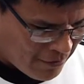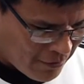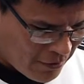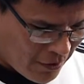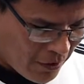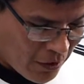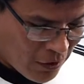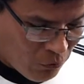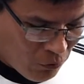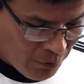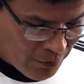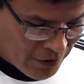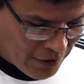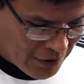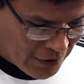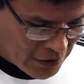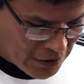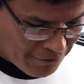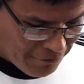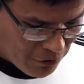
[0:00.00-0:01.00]
The young woman
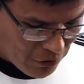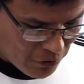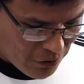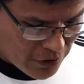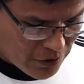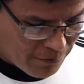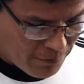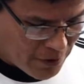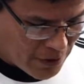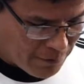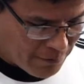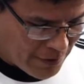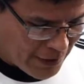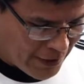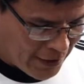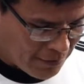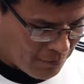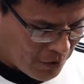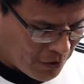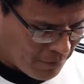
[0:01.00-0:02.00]
leans forward to peek
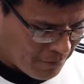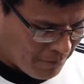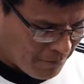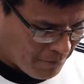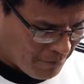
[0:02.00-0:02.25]
behind me.